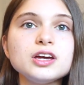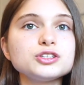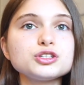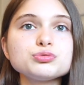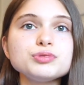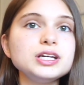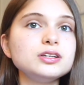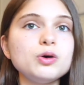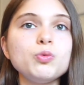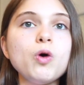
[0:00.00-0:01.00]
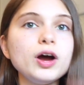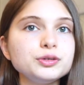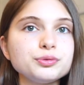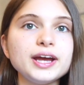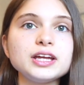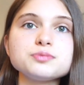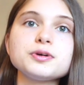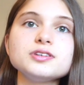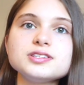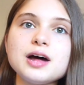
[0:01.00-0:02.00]
Just read a wide range,
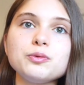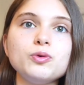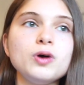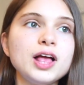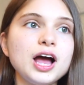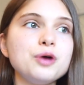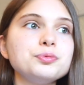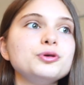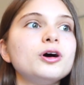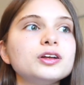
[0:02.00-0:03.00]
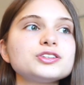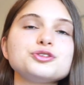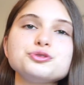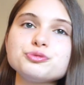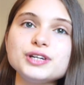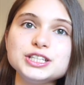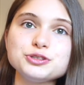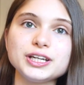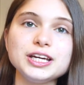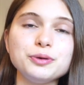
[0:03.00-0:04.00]
because that will help you answer those really
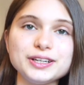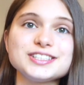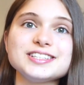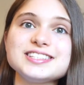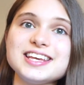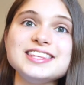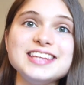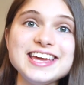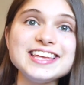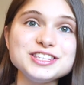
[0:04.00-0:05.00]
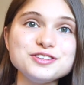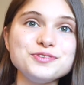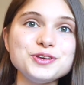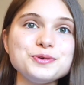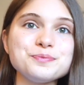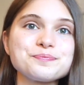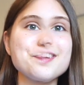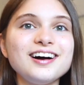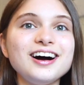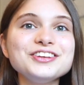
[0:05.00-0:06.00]
tricky questions in the interview.
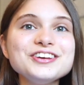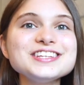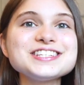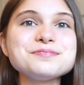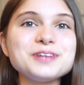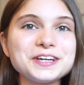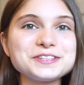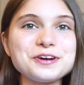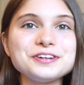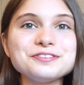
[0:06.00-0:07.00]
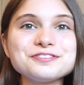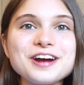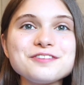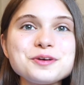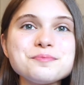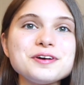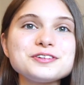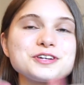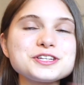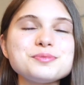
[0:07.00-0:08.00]
I know this seems like it's going on forever, but
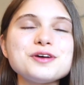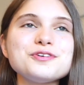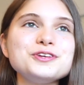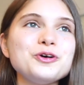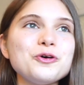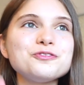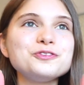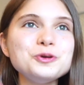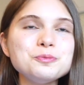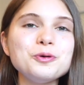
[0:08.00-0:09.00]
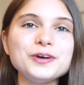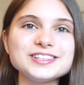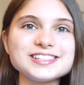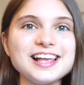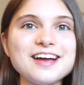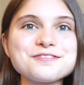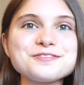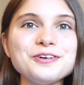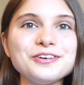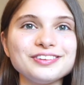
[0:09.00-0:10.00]
trust me, I've only got a few points
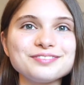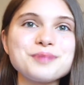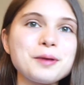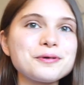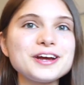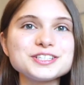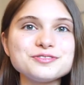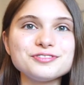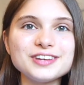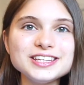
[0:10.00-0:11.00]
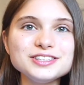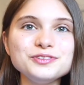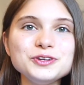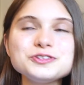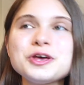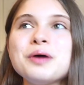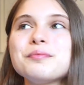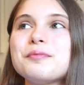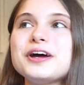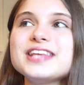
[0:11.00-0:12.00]
left on preparation for interviews.
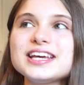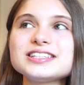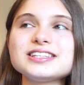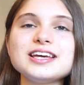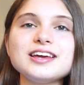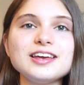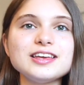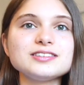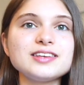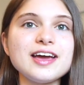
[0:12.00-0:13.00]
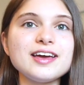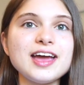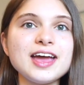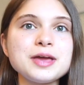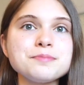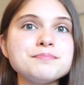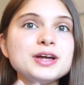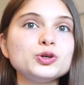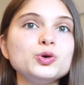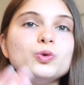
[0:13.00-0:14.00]
But my next thing is get a
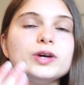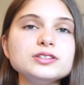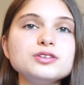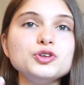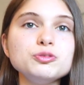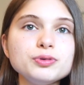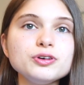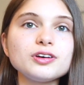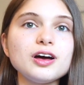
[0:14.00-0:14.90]
medical interview book.